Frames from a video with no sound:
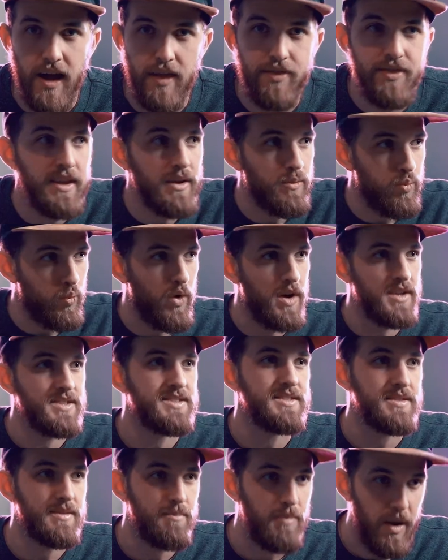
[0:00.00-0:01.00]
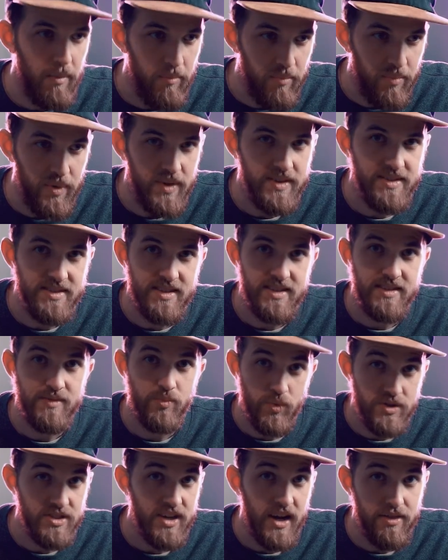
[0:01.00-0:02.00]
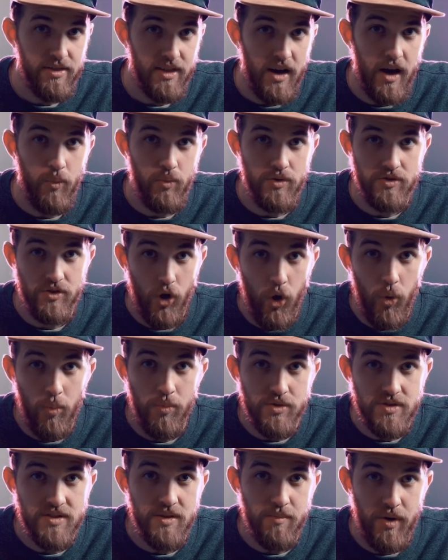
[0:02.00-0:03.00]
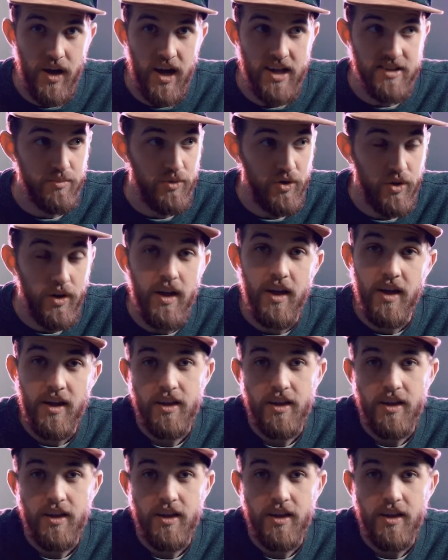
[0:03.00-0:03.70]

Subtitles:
I think once my business, which I thought was almost impossible,